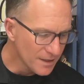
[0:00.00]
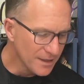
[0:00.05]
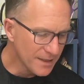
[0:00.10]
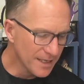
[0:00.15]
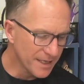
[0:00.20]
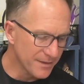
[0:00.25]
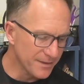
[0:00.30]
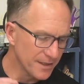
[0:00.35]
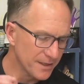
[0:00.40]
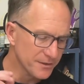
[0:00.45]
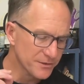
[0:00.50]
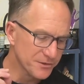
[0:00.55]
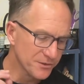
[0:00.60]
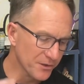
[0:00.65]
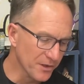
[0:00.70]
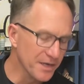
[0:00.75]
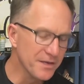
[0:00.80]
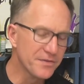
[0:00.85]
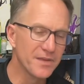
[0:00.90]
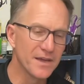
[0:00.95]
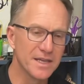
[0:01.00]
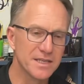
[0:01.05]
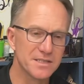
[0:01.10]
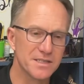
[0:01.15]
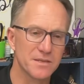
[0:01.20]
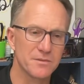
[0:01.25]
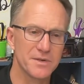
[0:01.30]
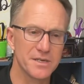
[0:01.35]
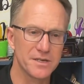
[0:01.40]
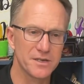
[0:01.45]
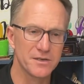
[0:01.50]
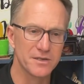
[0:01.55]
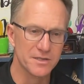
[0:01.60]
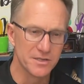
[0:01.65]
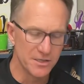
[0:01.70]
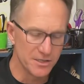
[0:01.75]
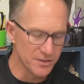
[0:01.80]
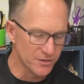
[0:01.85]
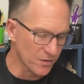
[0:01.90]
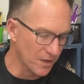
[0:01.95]
And there's three things that we do in the
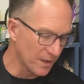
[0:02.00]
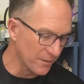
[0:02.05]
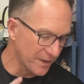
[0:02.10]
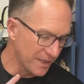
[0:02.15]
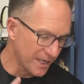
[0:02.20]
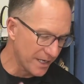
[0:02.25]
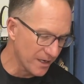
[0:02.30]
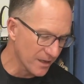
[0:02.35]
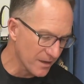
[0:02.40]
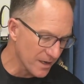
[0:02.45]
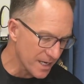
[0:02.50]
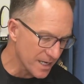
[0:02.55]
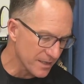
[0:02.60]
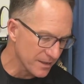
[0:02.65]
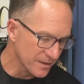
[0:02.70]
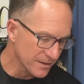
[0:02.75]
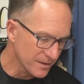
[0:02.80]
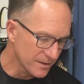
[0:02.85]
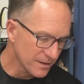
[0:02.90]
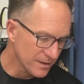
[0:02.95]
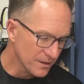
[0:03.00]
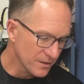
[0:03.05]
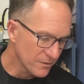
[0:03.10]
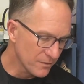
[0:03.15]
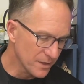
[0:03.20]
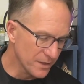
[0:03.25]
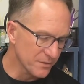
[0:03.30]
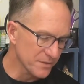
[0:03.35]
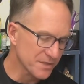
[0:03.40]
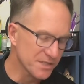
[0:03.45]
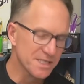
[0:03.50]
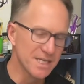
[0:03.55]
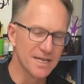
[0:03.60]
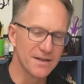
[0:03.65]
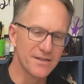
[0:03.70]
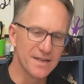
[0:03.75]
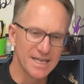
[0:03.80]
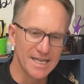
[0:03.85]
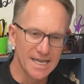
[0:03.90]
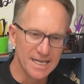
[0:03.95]
good ground. We hear it, we
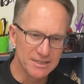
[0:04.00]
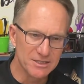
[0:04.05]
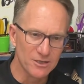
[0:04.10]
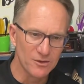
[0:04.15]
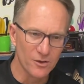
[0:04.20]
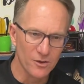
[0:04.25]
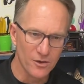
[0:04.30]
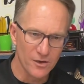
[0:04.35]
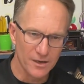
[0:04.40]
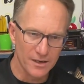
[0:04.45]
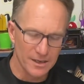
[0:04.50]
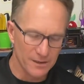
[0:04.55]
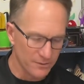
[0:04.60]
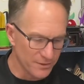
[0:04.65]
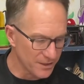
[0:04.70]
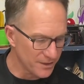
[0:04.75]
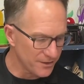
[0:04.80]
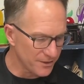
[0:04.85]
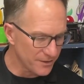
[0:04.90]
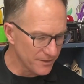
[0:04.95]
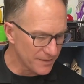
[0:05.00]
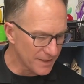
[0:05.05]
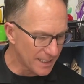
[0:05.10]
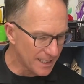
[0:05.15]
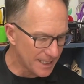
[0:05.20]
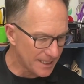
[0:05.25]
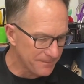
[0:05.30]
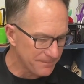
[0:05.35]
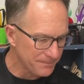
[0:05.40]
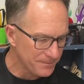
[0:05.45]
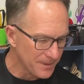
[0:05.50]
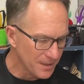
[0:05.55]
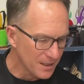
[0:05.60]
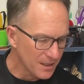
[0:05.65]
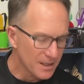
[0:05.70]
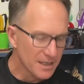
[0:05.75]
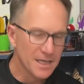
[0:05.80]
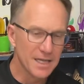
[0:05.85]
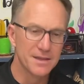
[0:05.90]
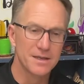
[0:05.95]
receive it. Yes, Lord, I want to do that.
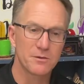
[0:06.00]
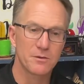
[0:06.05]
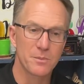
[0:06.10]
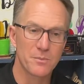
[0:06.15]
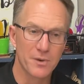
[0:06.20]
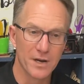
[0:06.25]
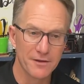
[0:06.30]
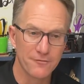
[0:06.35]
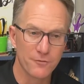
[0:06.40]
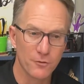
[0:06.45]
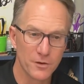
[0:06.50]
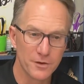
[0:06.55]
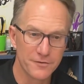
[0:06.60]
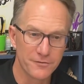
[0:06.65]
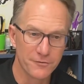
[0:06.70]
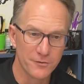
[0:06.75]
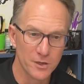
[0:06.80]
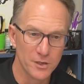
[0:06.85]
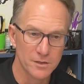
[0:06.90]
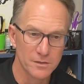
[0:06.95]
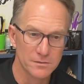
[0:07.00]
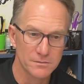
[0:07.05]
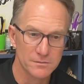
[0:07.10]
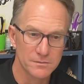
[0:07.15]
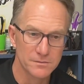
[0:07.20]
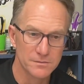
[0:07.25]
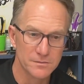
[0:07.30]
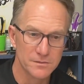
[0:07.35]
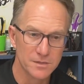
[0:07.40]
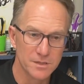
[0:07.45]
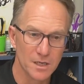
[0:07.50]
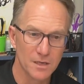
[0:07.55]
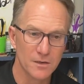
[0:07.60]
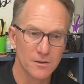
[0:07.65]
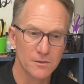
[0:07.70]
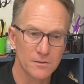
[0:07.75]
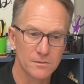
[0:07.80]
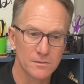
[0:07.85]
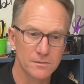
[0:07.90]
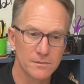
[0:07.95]
And then we bring forth fruit.
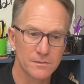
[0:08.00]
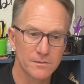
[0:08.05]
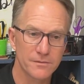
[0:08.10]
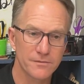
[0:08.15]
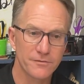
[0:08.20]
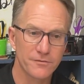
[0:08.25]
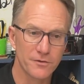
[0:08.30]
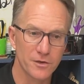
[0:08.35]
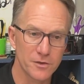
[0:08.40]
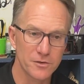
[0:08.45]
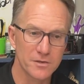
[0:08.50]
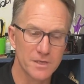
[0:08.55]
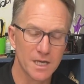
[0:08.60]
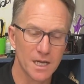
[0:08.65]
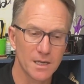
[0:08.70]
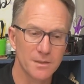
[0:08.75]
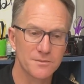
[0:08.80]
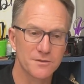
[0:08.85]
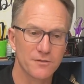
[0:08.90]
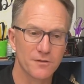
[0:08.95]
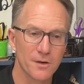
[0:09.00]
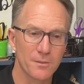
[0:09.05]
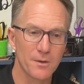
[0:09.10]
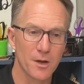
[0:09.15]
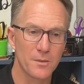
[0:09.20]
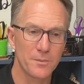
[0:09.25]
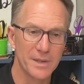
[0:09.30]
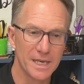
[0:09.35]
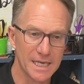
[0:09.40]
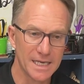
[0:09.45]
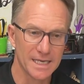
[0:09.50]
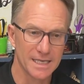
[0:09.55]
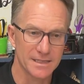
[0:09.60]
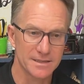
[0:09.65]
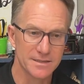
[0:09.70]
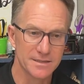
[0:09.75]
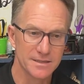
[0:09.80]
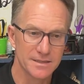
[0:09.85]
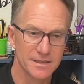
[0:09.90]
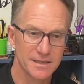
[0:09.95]
So fruit comes from
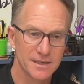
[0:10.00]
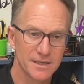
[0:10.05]
obedience.